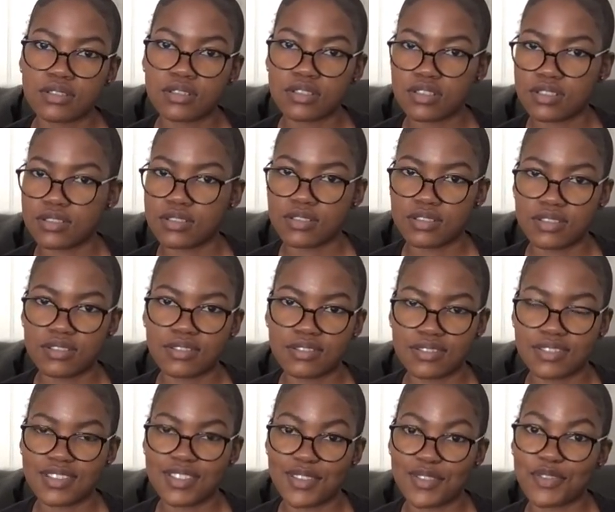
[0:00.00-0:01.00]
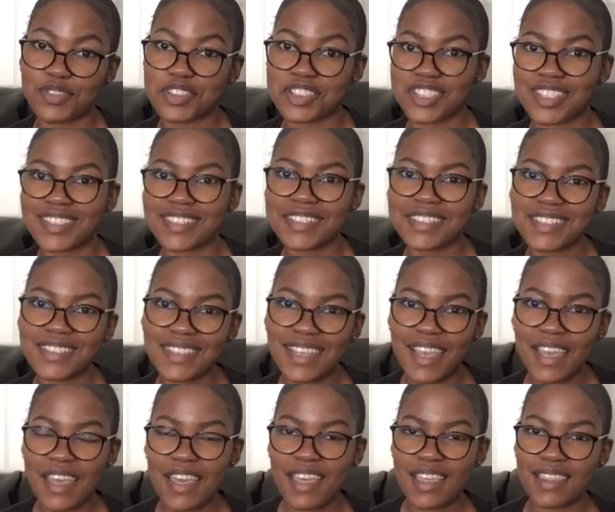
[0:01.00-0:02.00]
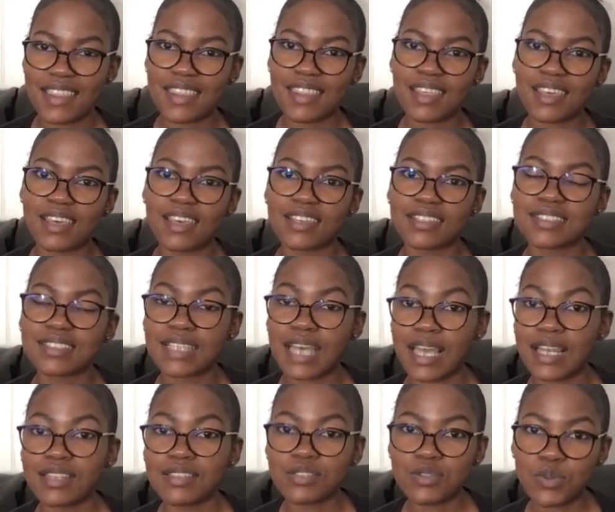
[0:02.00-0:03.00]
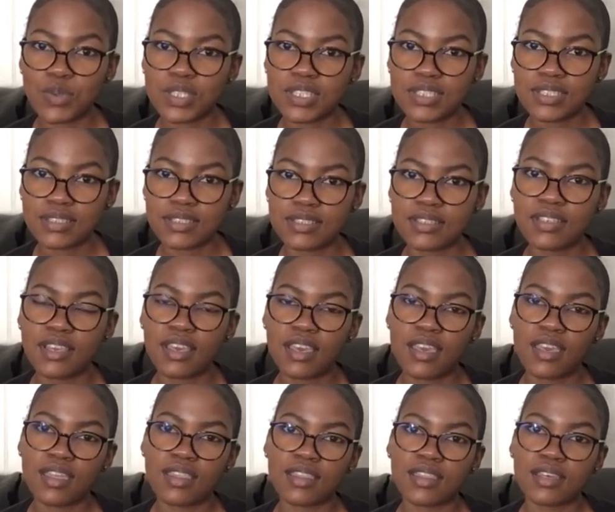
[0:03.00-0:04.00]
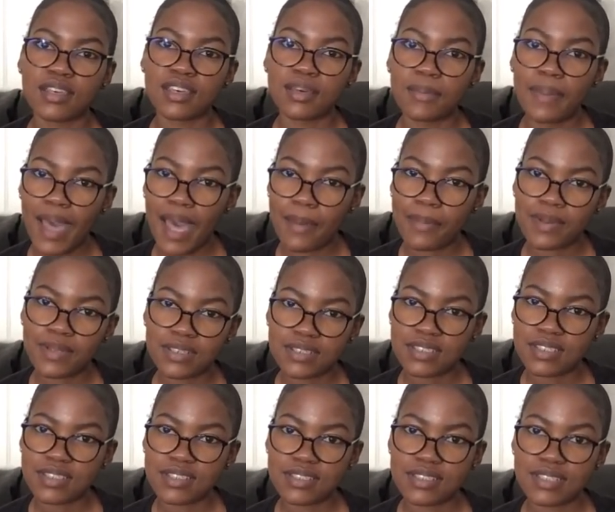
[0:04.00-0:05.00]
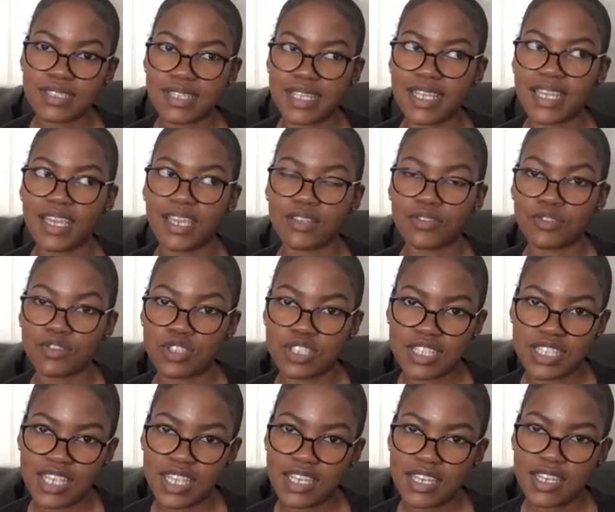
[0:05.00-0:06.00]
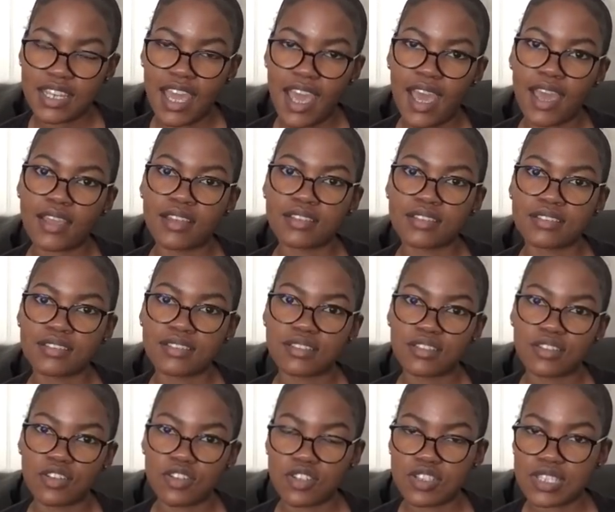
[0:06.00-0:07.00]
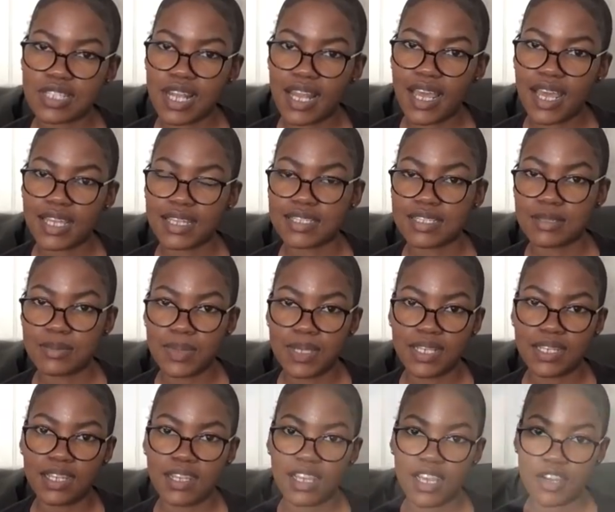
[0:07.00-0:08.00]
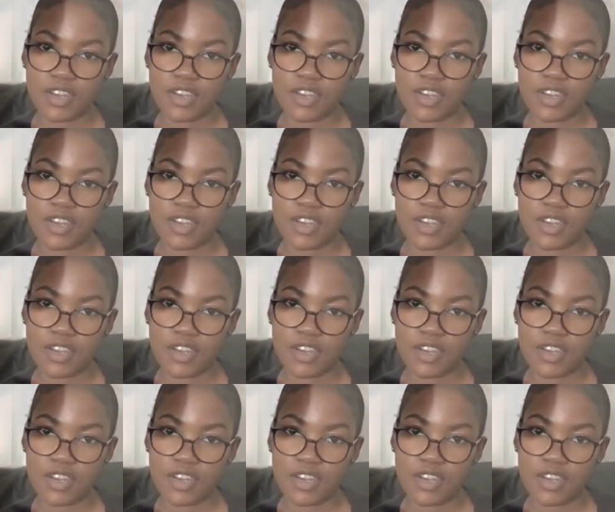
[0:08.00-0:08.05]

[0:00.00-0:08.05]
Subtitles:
It's just different sisters, the Silent Twins, the Papin sisters, Leah and Christine, and Ursula and Sabina